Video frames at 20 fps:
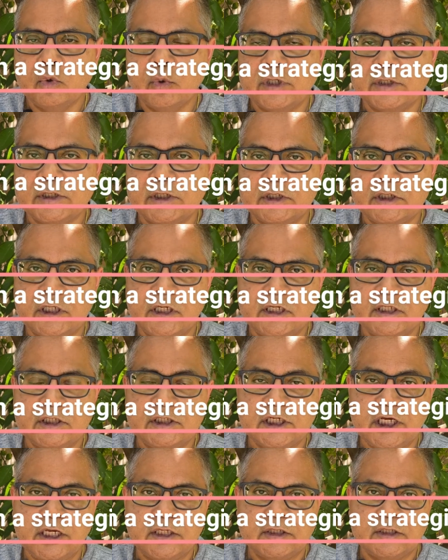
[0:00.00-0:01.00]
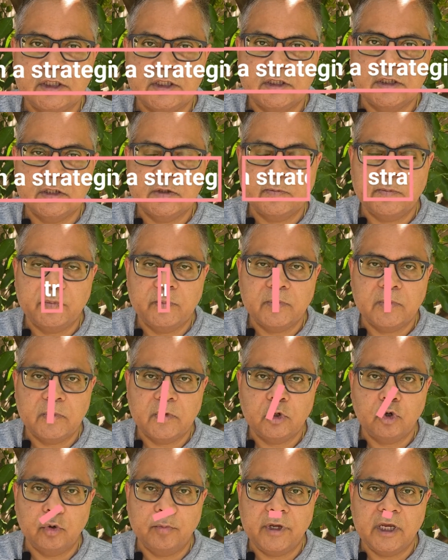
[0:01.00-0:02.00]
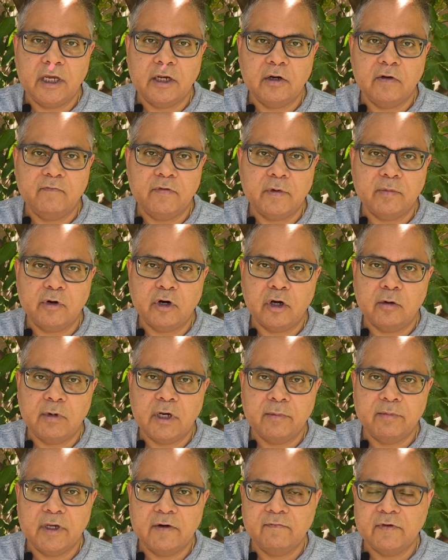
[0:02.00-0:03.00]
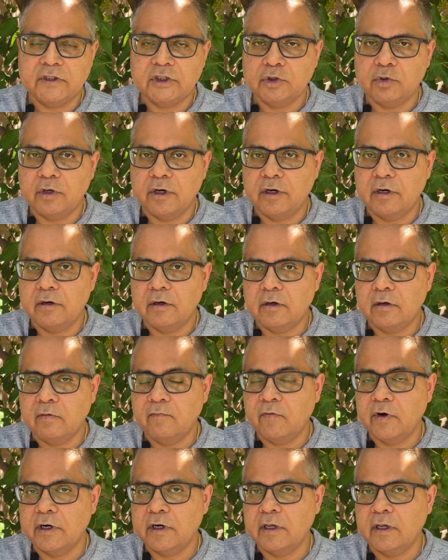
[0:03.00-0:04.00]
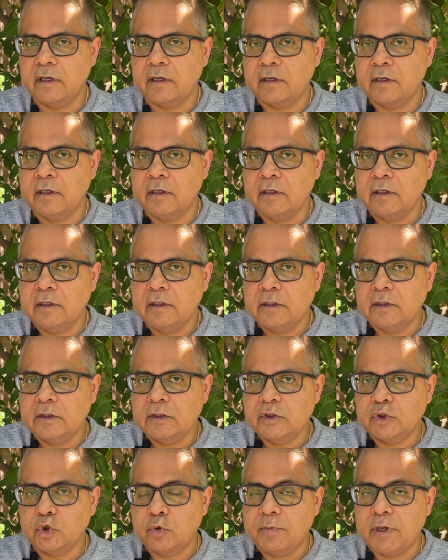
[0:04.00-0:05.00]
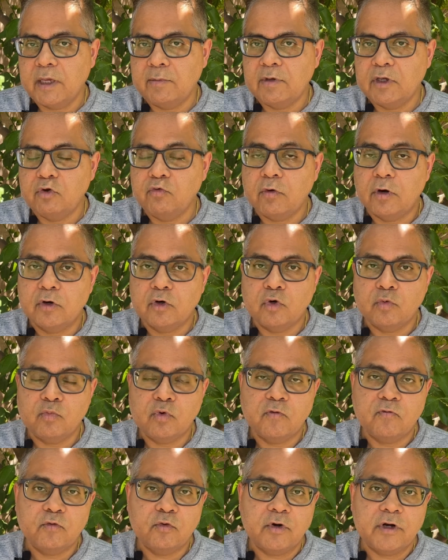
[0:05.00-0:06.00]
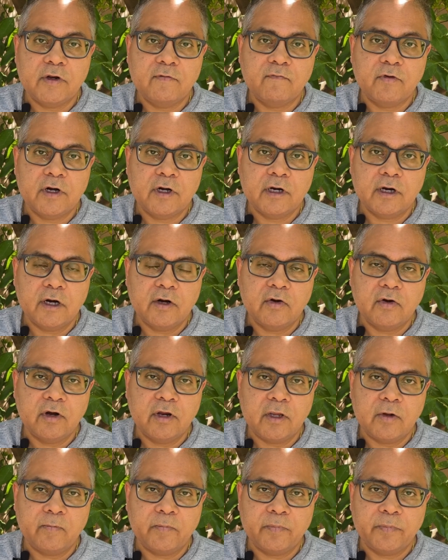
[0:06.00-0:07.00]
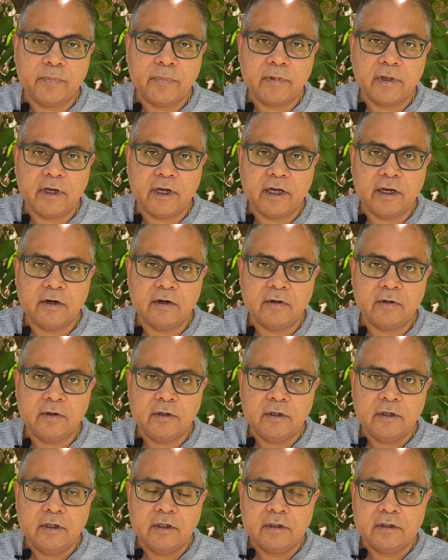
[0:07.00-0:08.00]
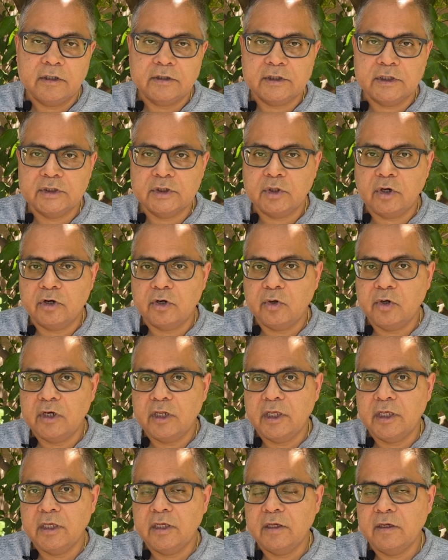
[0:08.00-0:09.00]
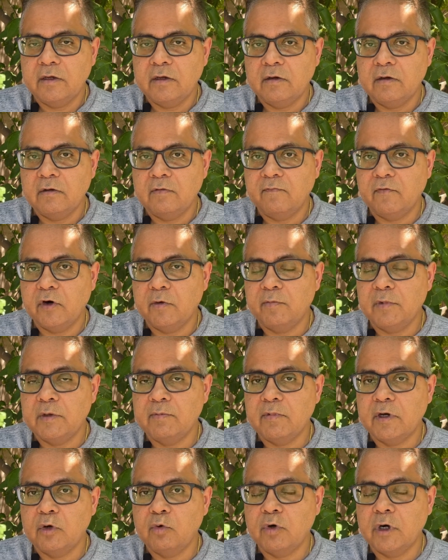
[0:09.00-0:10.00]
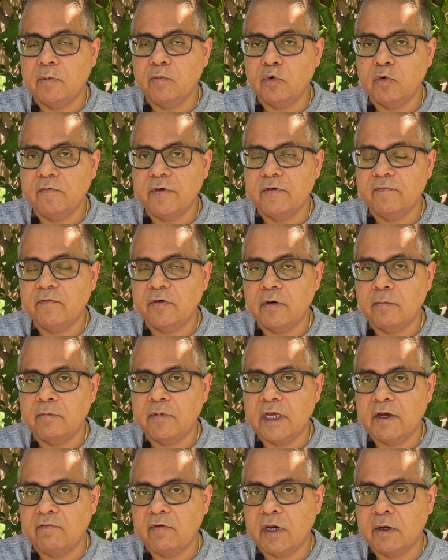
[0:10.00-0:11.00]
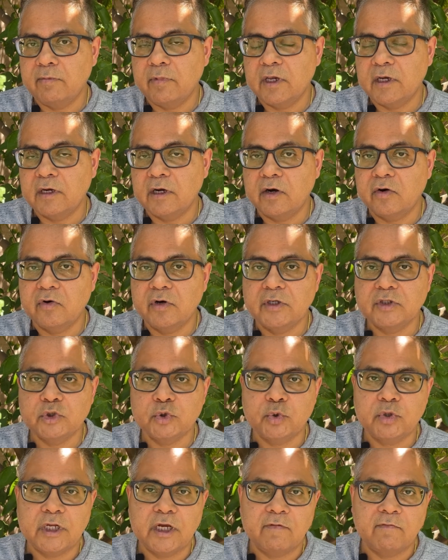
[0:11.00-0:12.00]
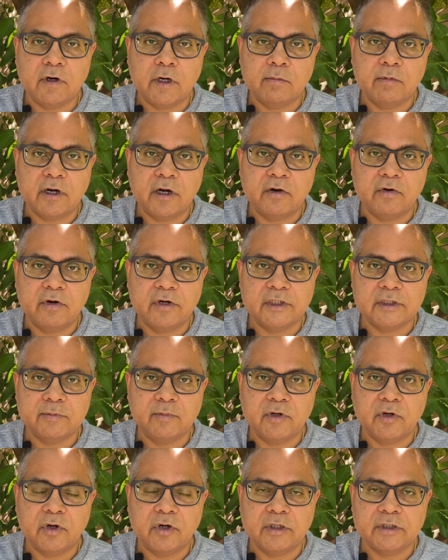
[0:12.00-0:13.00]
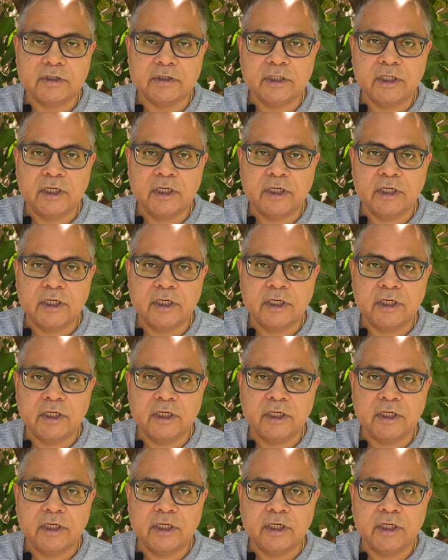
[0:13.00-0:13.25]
essentially change the domain of the problem in which you are working. So maybe you want to move to a different country. And this is not only for people who are moving from developing countries to developed countries because